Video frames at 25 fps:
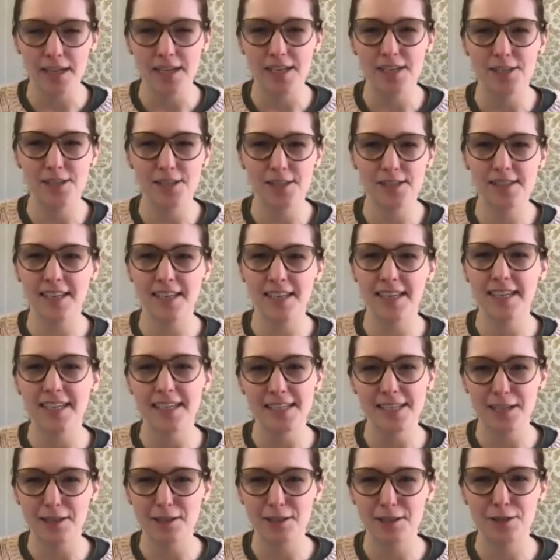It just like
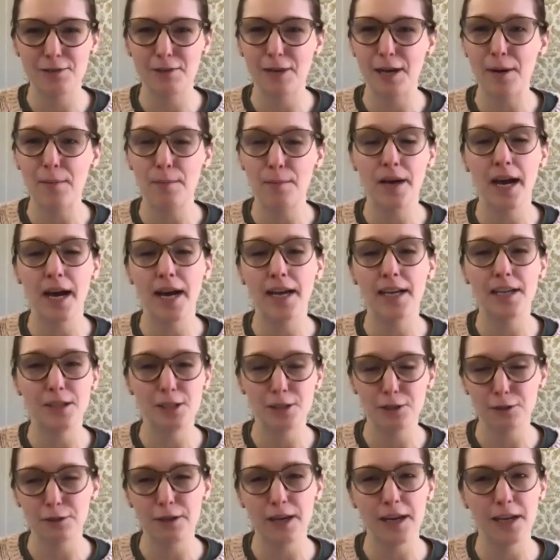it tears you up, but I
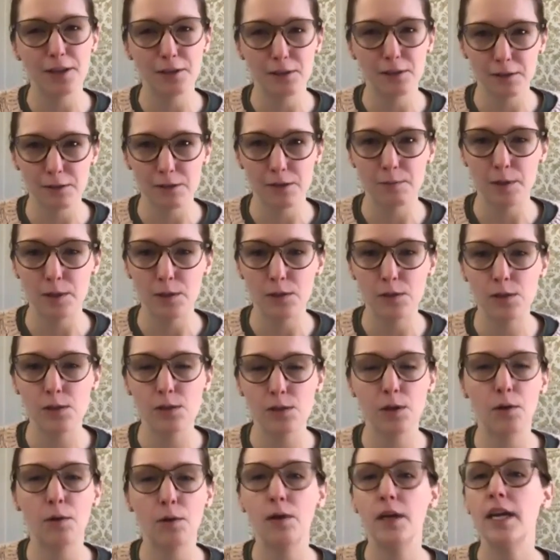learn the most.
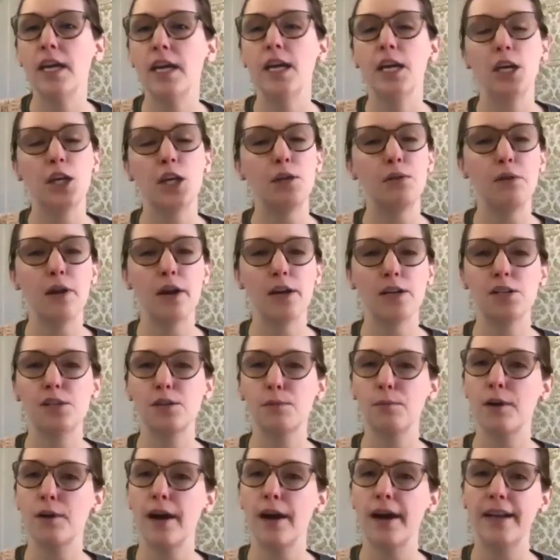So you launch the
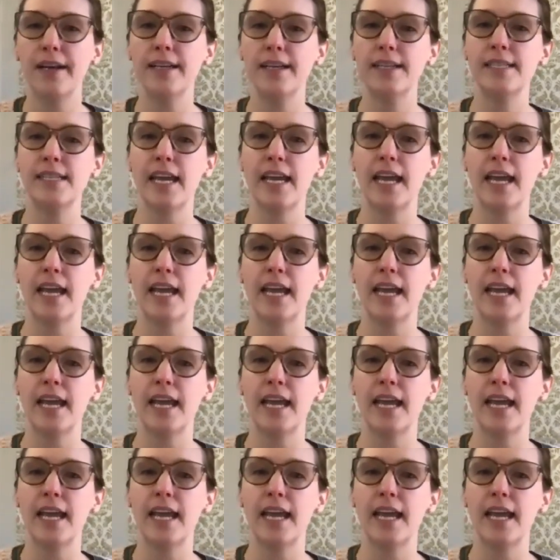product.